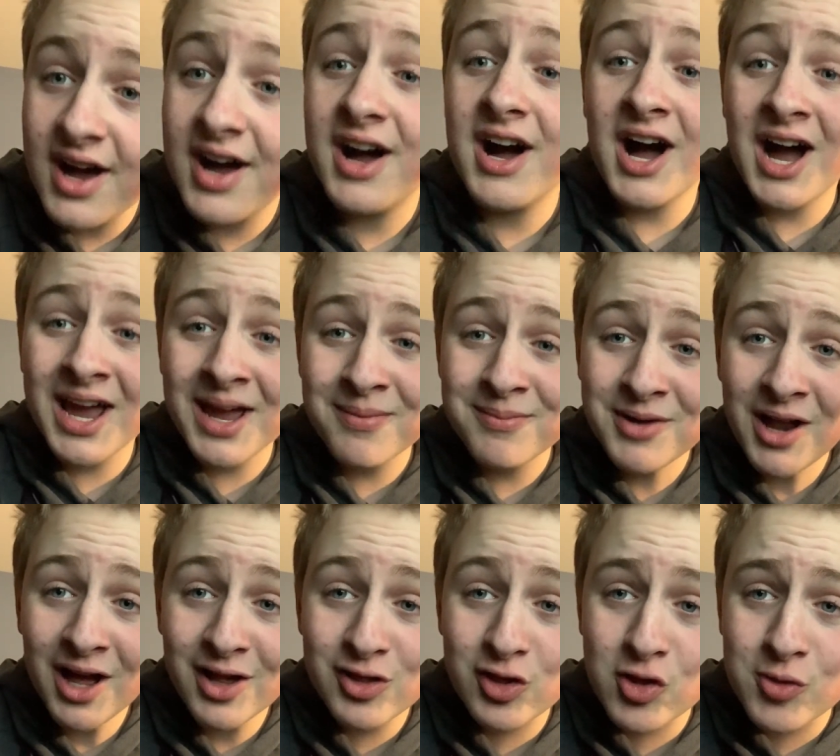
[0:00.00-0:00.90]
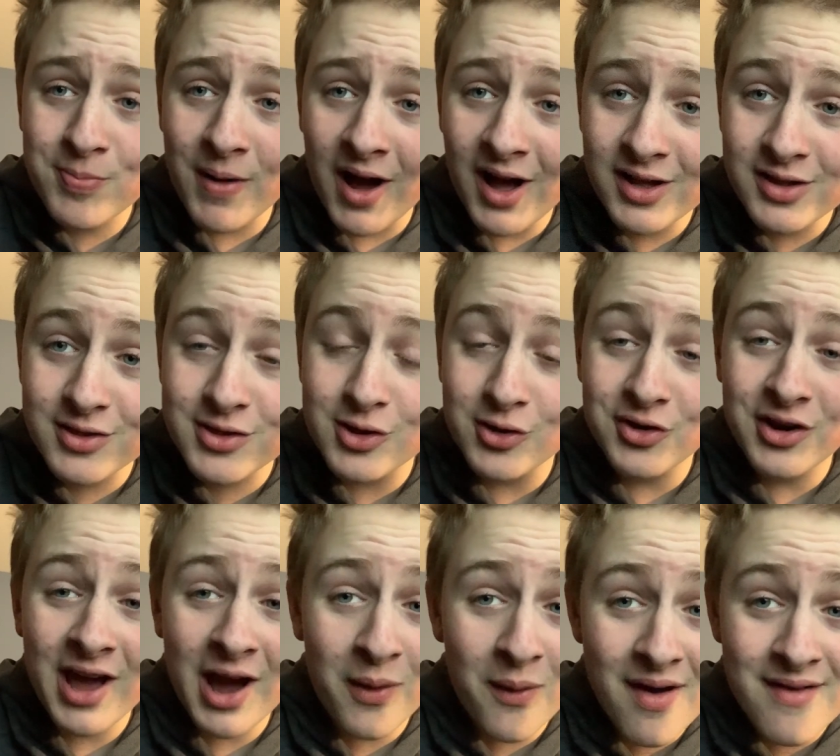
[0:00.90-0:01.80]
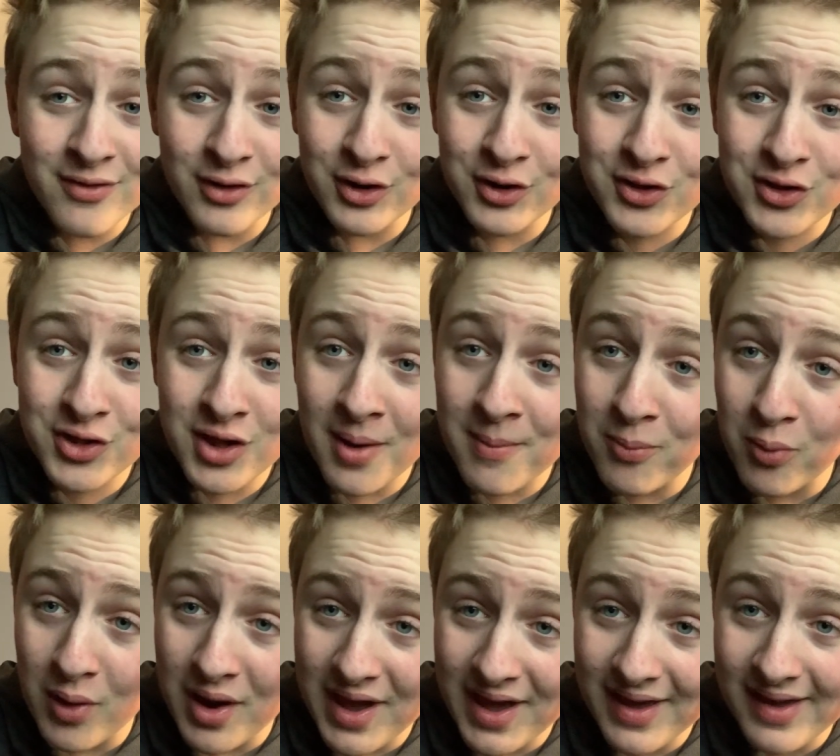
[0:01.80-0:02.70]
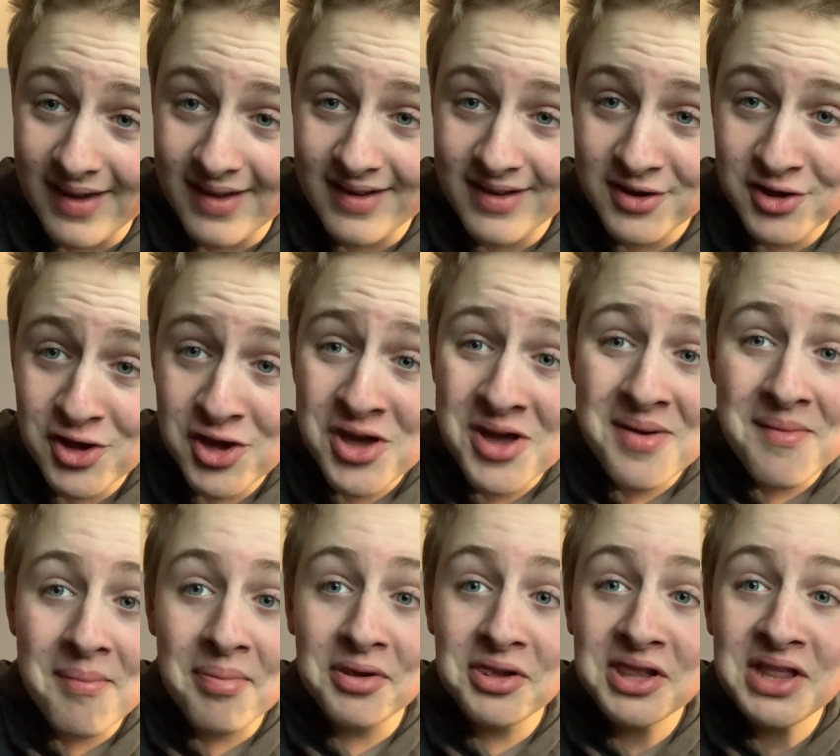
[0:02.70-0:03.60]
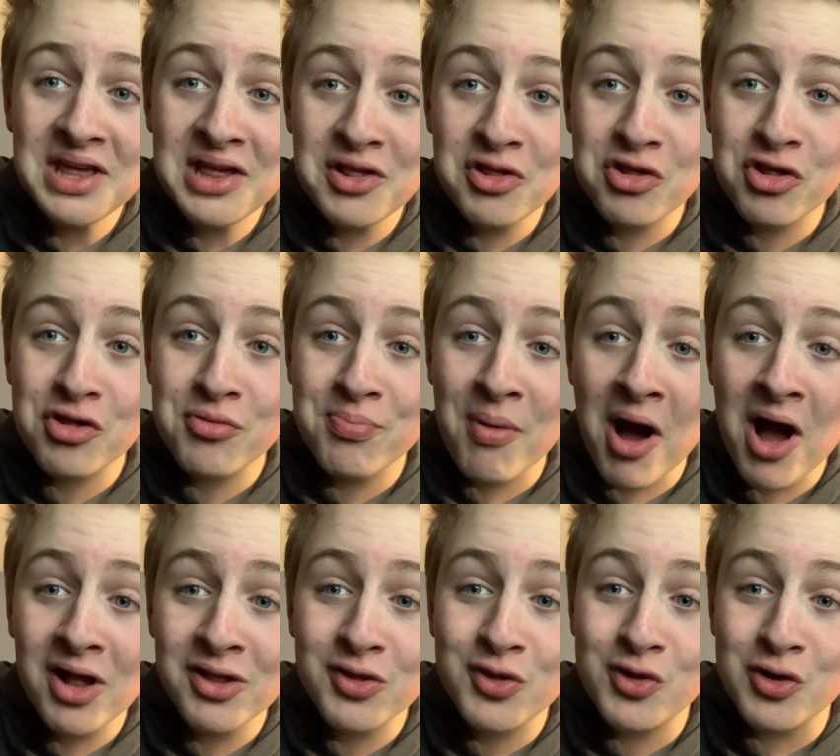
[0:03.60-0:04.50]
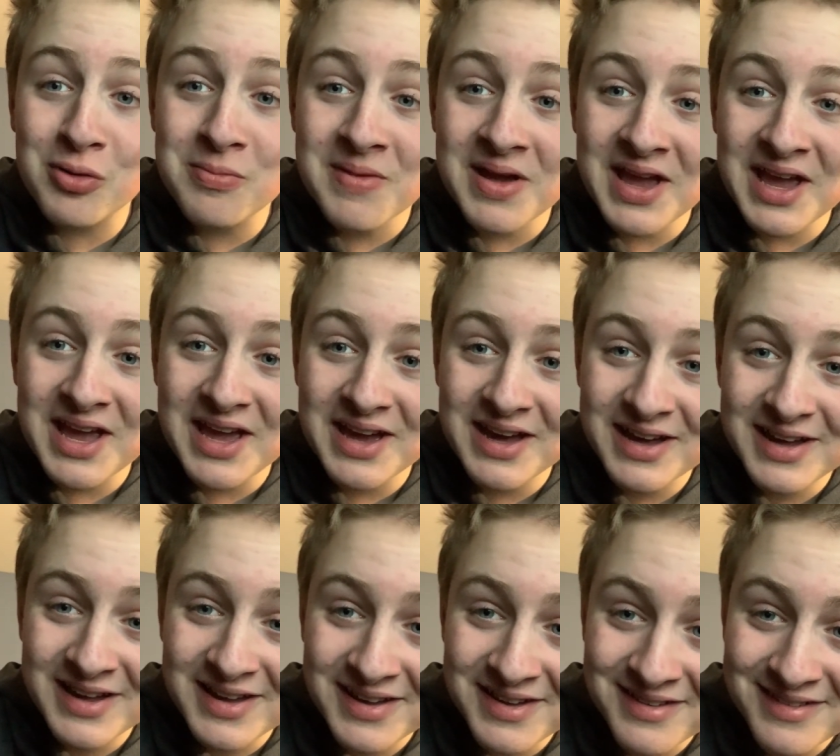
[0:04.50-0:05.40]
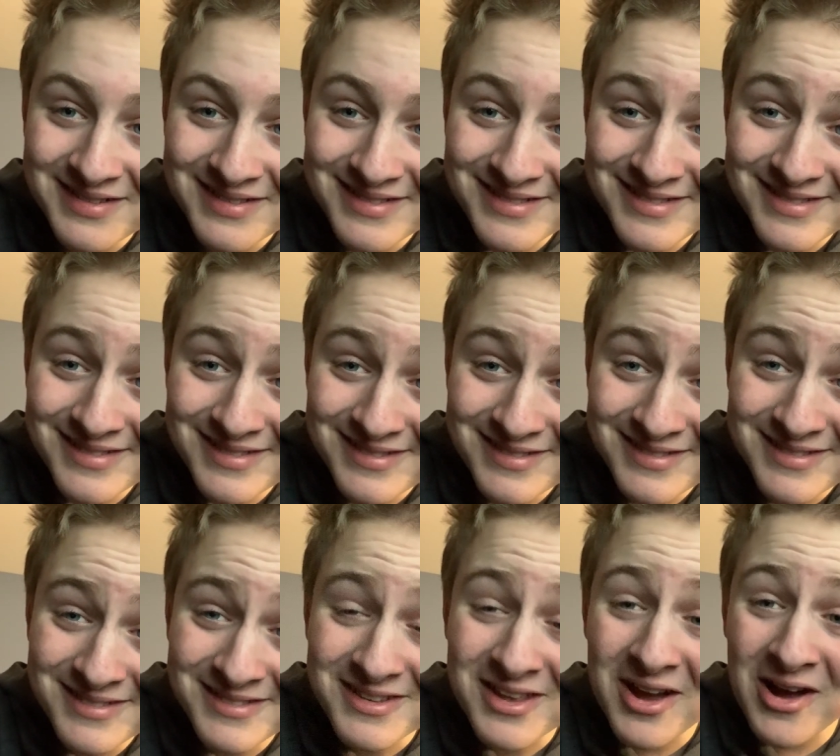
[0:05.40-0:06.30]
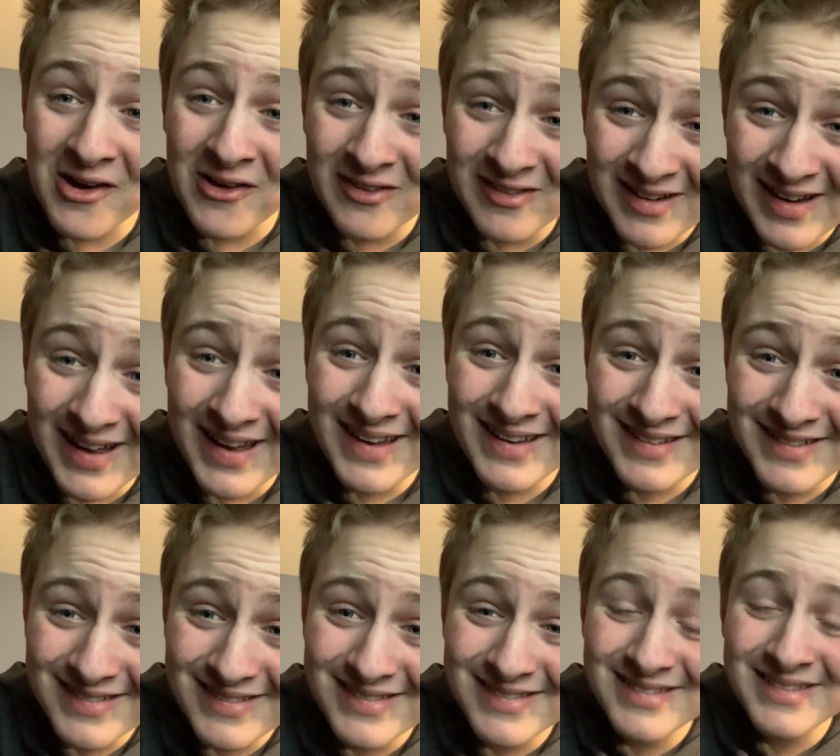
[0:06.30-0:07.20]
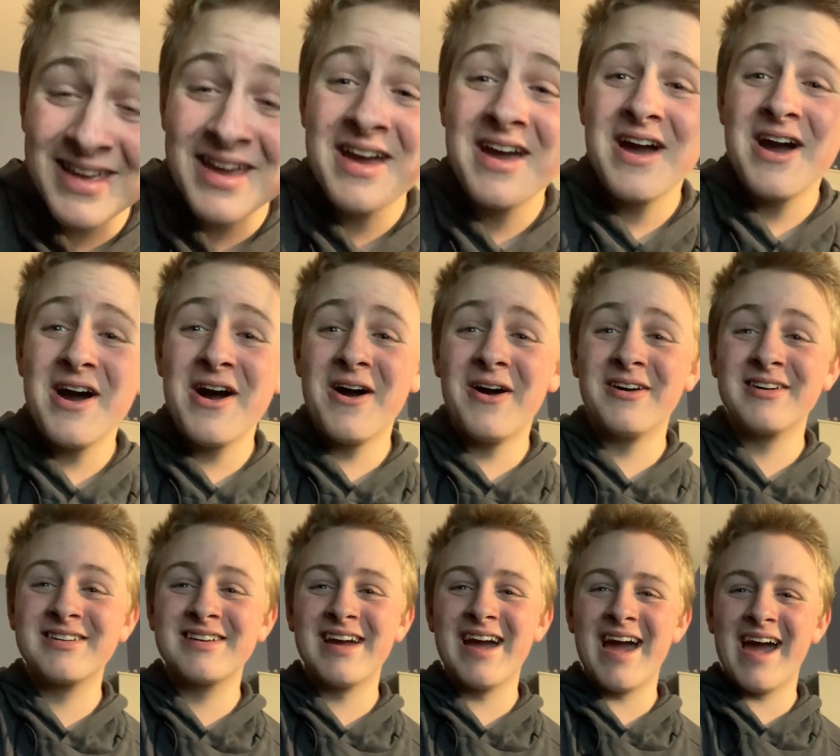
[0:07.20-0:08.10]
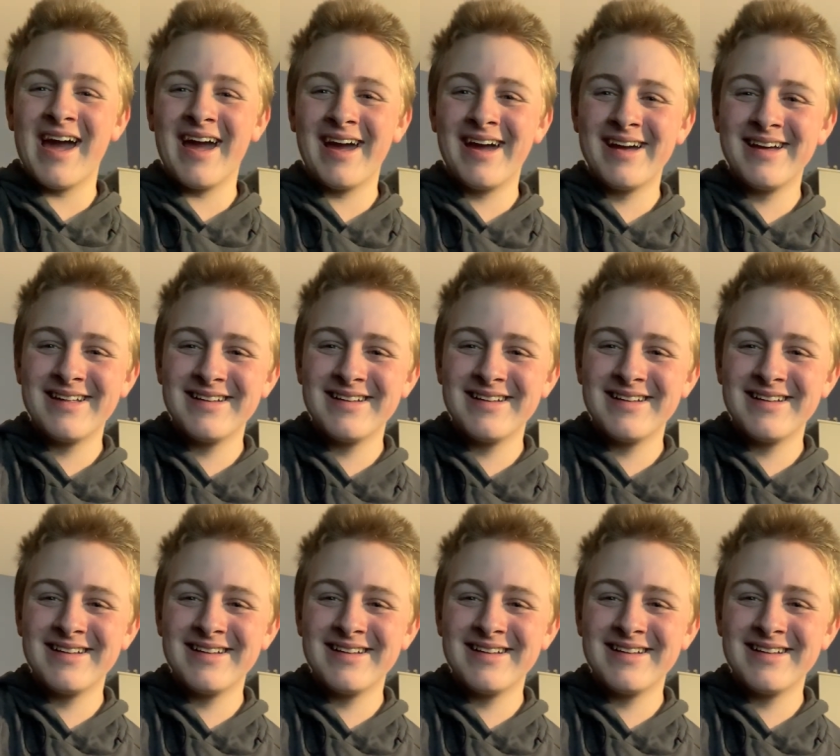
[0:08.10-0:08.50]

I am not sponsored, however, Subway, please sponsor me. Alright? Okay.